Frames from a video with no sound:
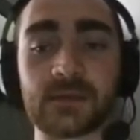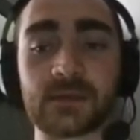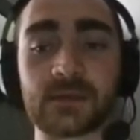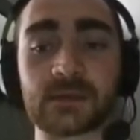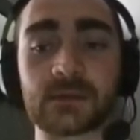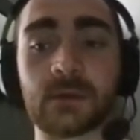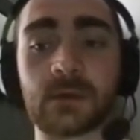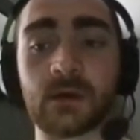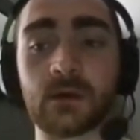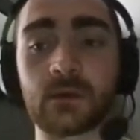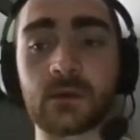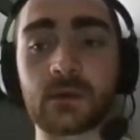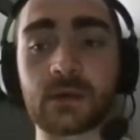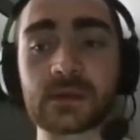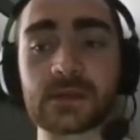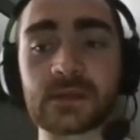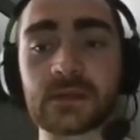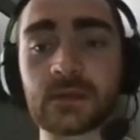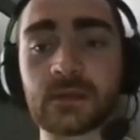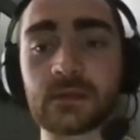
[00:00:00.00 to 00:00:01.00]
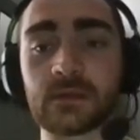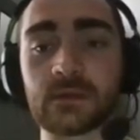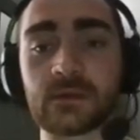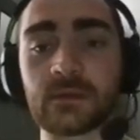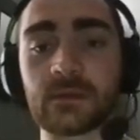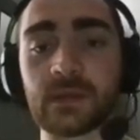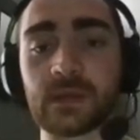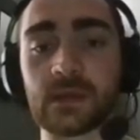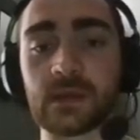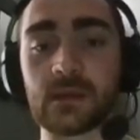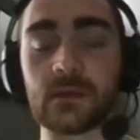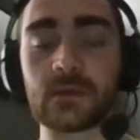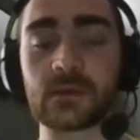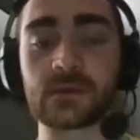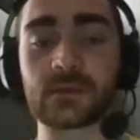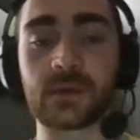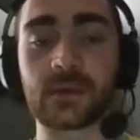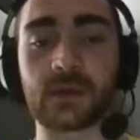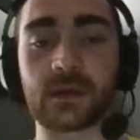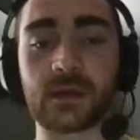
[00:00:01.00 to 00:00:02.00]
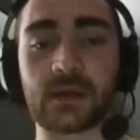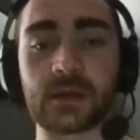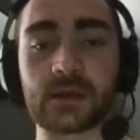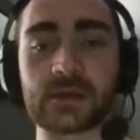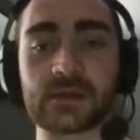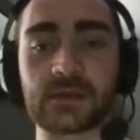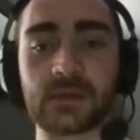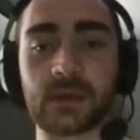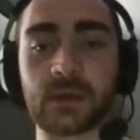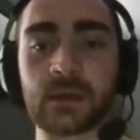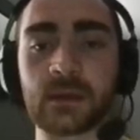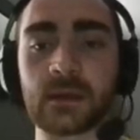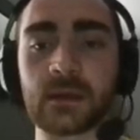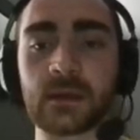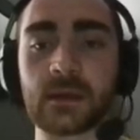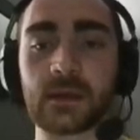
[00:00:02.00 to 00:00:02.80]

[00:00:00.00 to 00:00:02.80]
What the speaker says: and Jamal will continue to be a huge part of that as well.